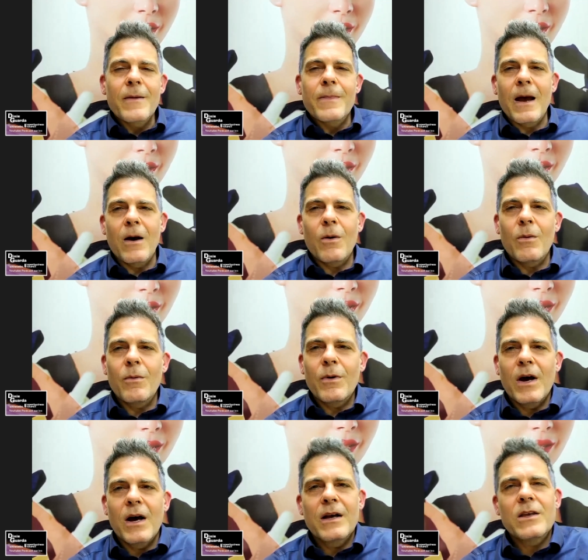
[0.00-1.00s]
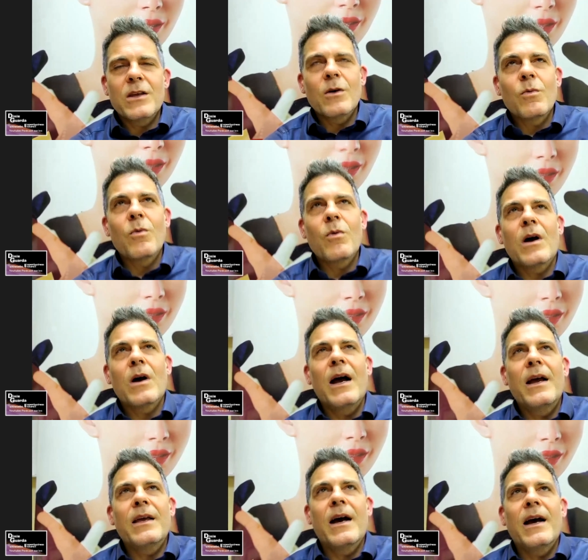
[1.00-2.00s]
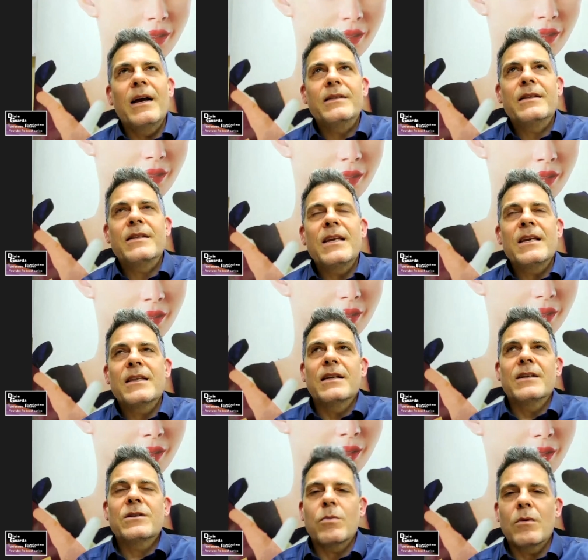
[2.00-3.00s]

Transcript: Now, I think that it's